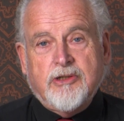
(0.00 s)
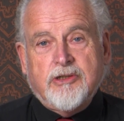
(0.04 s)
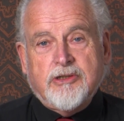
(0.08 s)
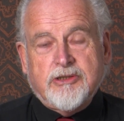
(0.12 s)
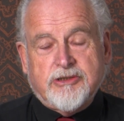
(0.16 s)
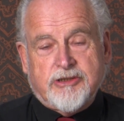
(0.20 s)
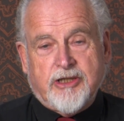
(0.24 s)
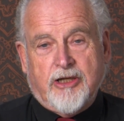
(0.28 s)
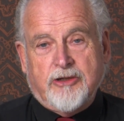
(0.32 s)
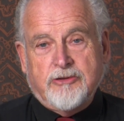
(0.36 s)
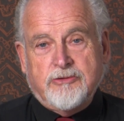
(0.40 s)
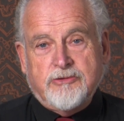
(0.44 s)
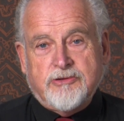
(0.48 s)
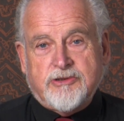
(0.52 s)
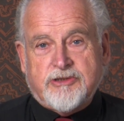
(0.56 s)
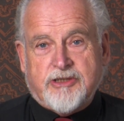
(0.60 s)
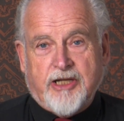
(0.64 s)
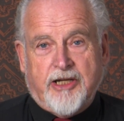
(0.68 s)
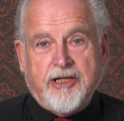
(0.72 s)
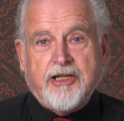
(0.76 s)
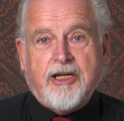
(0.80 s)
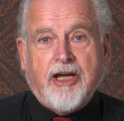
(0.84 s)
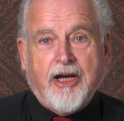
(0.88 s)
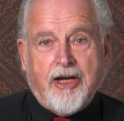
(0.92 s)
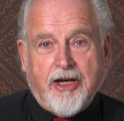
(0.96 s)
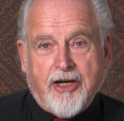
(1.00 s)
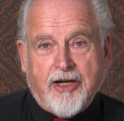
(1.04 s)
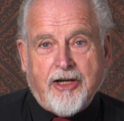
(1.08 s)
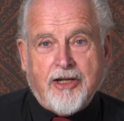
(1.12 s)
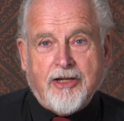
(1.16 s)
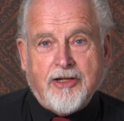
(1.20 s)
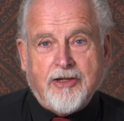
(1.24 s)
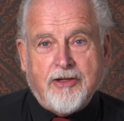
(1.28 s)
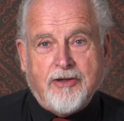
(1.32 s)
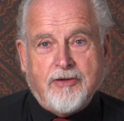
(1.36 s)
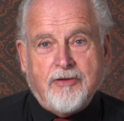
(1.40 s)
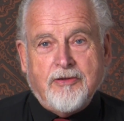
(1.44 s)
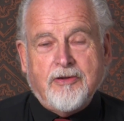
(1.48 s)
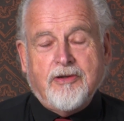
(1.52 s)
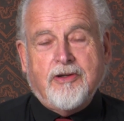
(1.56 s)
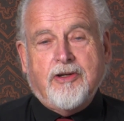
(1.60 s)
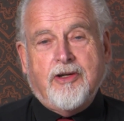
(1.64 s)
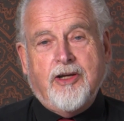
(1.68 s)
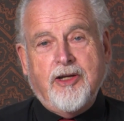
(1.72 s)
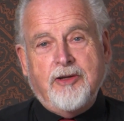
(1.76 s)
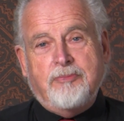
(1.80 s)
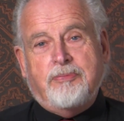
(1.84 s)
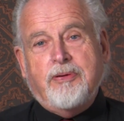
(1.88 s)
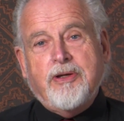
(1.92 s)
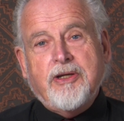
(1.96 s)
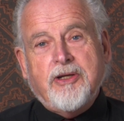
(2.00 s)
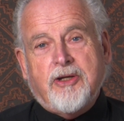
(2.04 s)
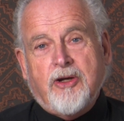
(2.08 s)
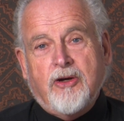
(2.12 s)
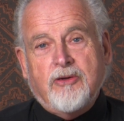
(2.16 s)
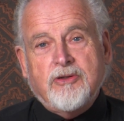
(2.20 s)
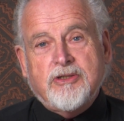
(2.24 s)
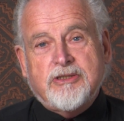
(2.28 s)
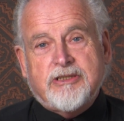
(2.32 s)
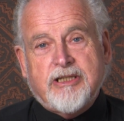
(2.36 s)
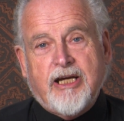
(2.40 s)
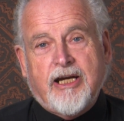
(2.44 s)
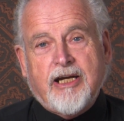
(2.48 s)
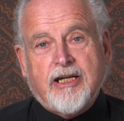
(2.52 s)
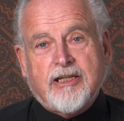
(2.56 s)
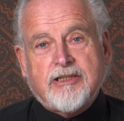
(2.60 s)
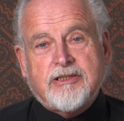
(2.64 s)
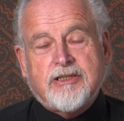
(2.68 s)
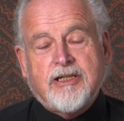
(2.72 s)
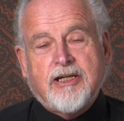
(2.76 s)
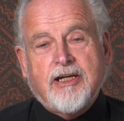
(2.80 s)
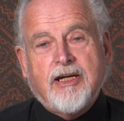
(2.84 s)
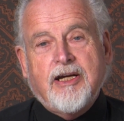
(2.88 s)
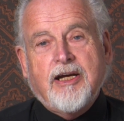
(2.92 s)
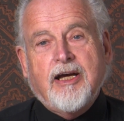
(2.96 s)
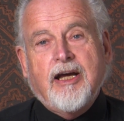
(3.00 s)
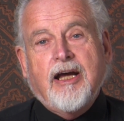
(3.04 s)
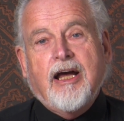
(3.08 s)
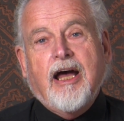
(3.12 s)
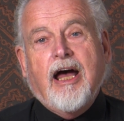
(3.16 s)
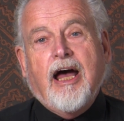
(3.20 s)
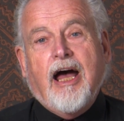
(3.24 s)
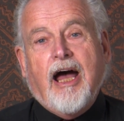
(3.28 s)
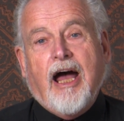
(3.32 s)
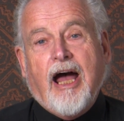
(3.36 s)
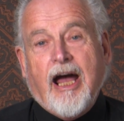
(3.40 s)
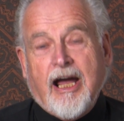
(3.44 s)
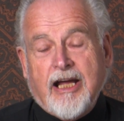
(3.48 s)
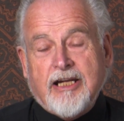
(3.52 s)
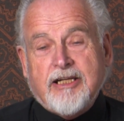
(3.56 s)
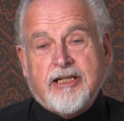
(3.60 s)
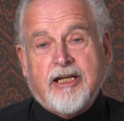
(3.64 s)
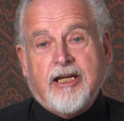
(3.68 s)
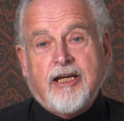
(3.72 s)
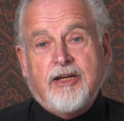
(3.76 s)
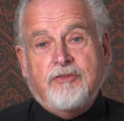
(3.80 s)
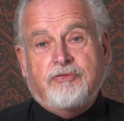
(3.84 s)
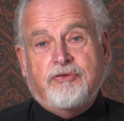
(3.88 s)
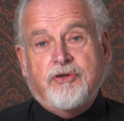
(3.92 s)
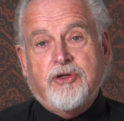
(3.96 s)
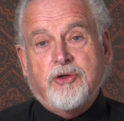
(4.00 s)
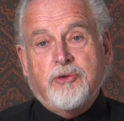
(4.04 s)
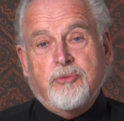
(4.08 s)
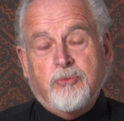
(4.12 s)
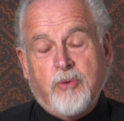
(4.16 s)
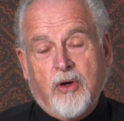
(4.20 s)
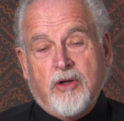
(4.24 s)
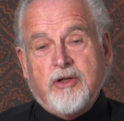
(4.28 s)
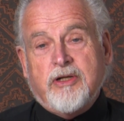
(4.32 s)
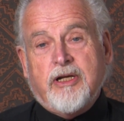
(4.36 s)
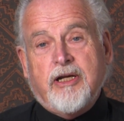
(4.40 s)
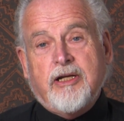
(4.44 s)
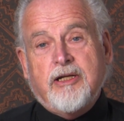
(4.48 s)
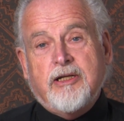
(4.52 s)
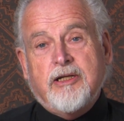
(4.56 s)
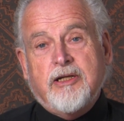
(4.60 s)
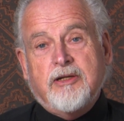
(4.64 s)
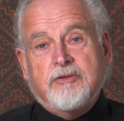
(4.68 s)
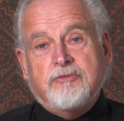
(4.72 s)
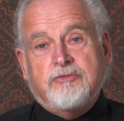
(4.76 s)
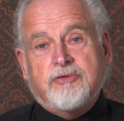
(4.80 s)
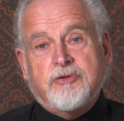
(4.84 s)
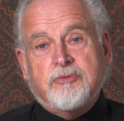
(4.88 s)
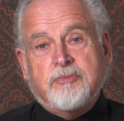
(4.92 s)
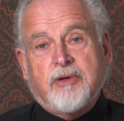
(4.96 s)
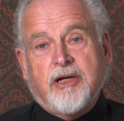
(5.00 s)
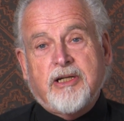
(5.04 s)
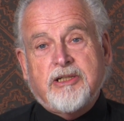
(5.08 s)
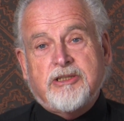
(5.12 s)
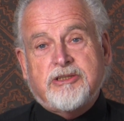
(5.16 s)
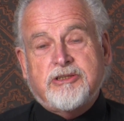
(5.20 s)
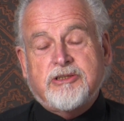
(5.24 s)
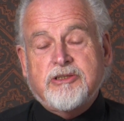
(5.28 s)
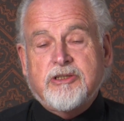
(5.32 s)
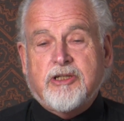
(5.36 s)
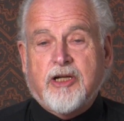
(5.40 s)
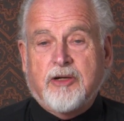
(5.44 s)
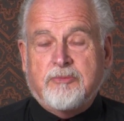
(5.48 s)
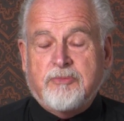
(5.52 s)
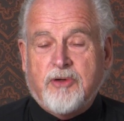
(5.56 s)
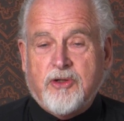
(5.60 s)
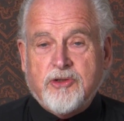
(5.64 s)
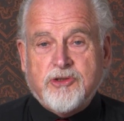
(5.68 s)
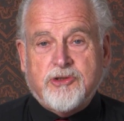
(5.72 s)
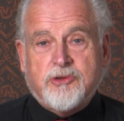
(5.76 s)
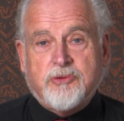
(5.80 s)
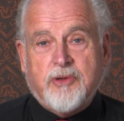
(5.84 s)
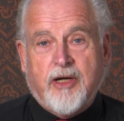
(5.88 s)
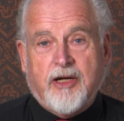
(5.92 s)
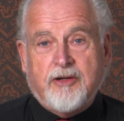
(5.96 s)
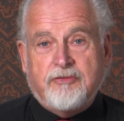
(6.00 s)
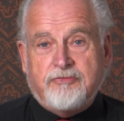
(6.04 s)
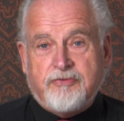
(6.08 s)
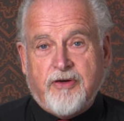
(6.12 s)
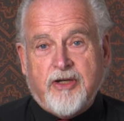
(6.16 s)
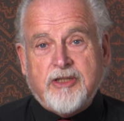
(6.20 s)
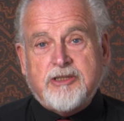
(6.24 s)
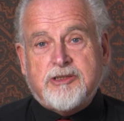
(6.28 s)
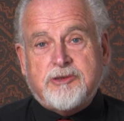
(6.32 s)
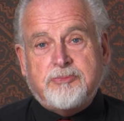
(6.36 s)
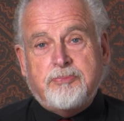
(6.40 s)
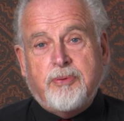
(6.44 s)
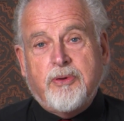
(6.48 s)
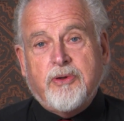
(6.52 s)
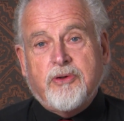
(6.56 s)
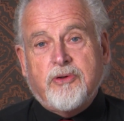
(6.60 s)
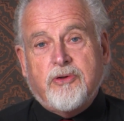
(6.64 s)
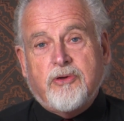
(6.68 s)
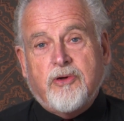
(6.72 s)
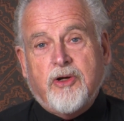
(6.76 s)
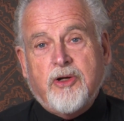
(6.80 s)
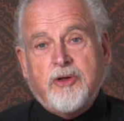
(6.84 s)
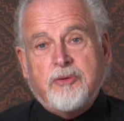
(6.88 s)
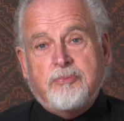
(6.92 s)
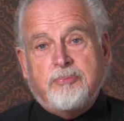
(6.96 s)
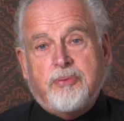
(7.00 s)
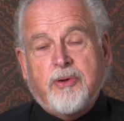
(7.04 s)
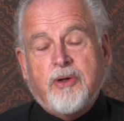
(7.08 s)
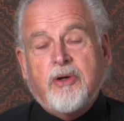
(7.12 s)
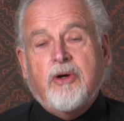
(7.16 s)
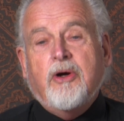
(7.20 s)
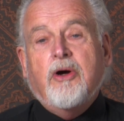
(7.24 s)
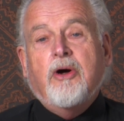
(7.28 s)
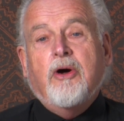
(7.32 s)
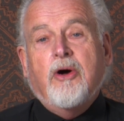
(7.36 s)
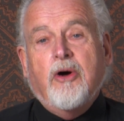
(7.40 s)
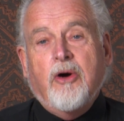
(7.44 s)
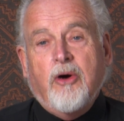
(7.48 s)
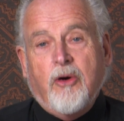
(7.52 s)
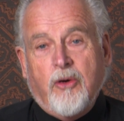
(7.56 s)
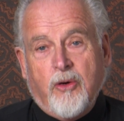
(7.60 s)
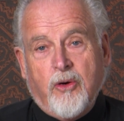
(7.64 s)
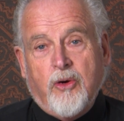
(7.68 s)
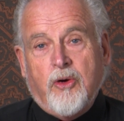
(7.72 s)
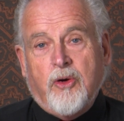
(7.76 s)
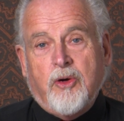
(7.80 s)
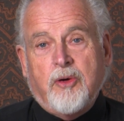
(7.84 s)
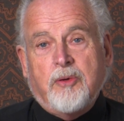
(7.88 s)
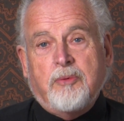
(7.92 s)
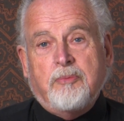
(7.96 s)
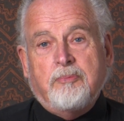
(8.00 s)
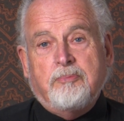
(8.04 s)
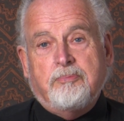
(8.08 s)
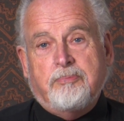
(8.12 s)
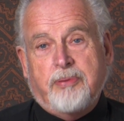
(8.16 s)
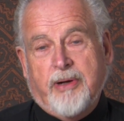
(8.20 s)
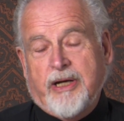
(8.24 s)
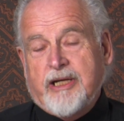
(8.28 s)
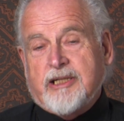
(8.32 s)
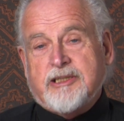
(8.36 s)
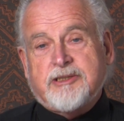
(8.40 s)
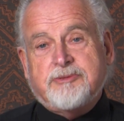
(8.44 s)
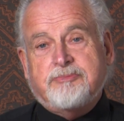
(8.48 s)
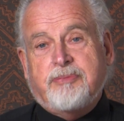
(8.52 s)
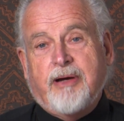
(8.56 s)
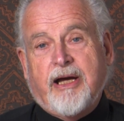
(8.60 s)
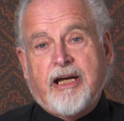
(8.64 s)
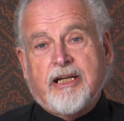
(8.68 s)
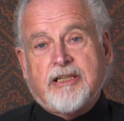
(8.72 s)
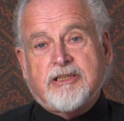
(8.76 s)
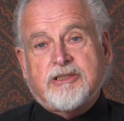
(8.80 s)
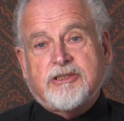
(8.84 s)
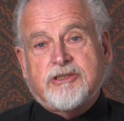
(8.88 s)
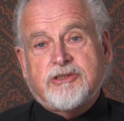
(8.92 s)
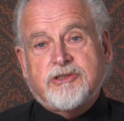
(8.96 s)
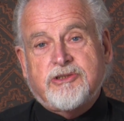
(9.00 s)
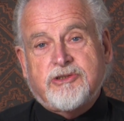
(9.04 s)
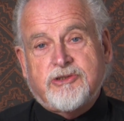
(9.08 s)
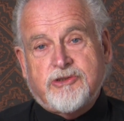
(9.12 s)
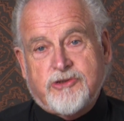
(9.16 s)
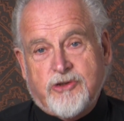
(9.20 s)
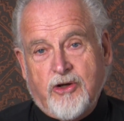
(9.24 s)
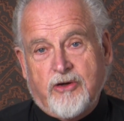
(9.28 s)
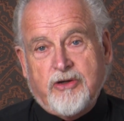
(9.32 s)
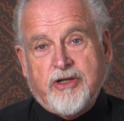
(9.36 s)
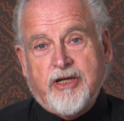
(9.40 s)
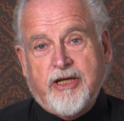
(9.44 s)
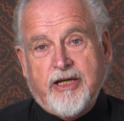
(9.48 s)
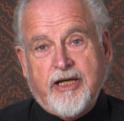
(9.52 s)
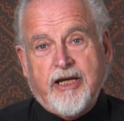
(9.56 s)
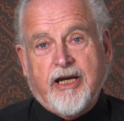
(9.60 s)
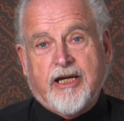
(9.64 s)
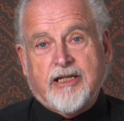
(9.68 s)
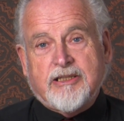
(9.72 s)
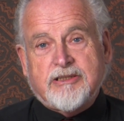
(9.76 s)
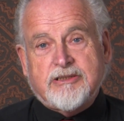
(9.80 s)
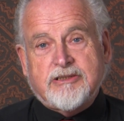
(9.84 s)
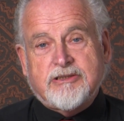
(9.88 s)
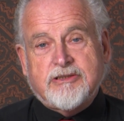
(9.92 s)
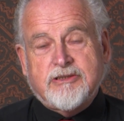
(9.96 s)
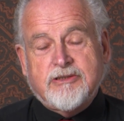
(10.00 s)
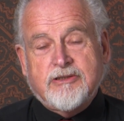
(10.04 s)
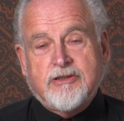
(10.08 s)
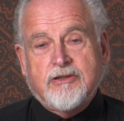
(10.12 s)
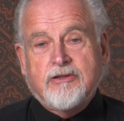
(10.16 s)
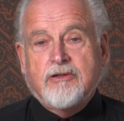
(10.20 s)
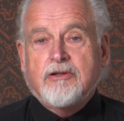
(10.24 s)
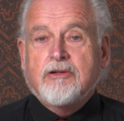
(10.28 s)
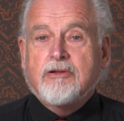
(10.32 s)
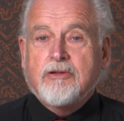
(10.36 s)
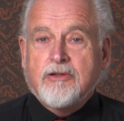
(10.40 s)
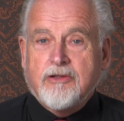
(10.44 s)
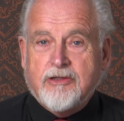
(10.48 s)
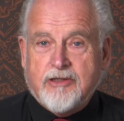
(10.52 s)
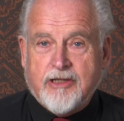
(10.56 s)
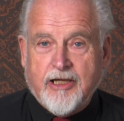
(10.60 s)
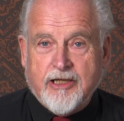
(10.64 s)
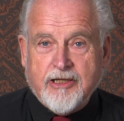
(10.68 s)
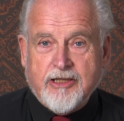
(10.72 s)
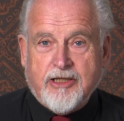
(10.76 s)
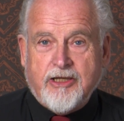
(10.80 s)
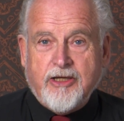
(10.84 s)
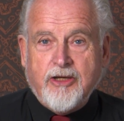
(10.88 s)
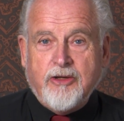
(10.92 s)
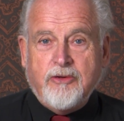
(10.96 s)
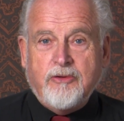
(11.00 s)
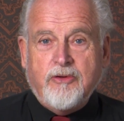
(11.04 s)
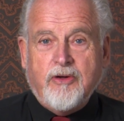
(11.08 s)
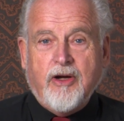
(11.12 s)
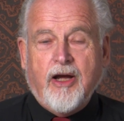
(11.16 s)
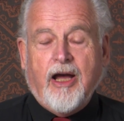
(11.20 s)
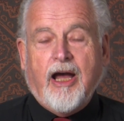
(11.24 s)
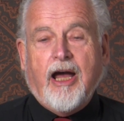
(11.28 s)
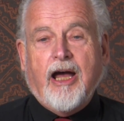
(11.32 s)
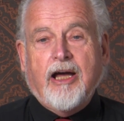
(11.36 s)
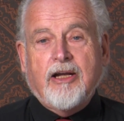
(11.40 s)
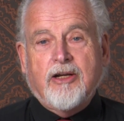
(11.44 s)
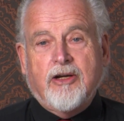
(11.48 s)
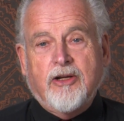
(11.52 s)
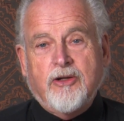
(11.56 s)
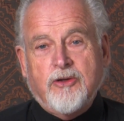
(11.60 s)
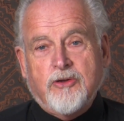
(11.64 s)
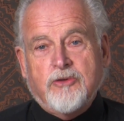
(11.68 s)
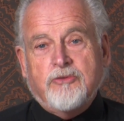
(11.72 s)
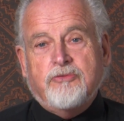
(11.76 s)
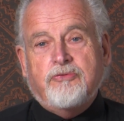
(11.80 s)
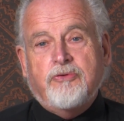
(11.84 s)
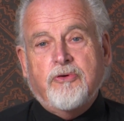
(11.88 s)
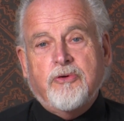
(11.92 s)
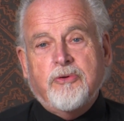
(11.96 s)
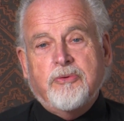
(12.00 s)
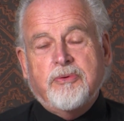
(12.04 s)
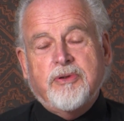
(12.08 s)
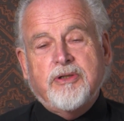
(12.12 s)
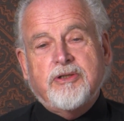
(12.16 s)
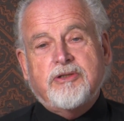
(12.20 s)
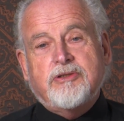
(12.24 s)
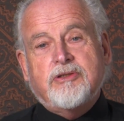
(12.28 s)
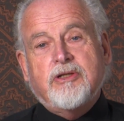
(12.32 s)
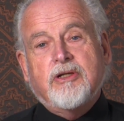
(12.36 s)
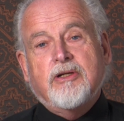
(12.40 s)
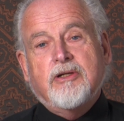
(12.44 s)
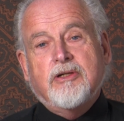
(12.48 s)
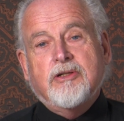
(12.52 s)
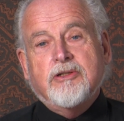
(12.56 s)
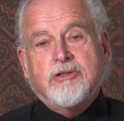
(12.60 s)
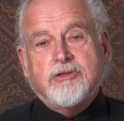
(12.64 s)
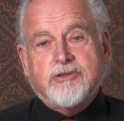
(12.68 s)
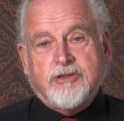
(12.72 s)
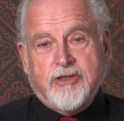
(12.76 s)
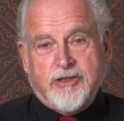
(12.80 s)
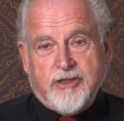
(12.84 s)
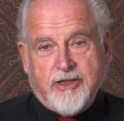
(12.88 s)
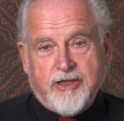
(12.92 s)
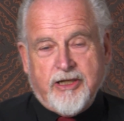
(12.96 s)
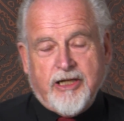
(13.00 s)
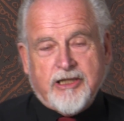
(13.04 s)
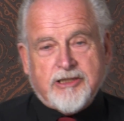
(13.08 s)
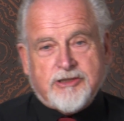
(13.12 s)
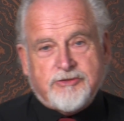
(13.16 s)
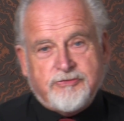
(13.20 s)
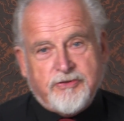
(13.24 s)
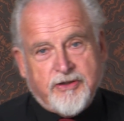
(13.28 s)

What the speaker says: So take heart, keep in contact, and if you want any information, come onto our Facebook group or brexpats.es. Thank you, and I look forward to the next